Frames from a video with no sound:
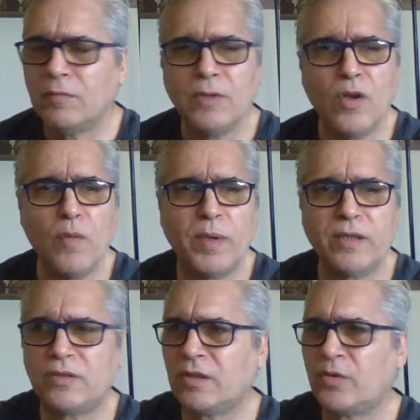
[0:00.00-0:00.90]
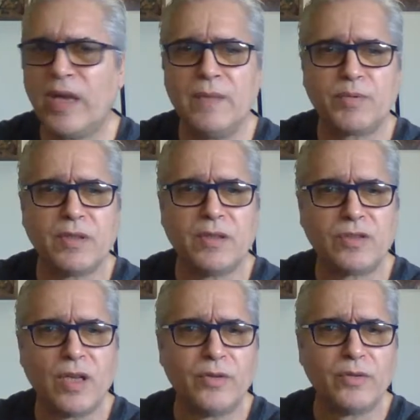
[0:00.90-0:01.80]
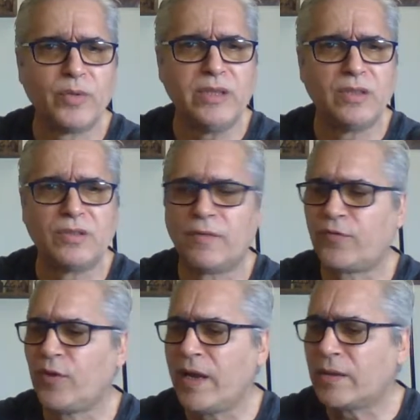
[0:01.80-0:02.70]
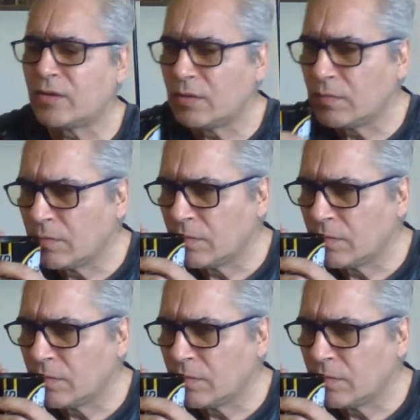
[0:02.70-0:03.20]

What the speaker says: No, but it's the grapes of the southern regions of France.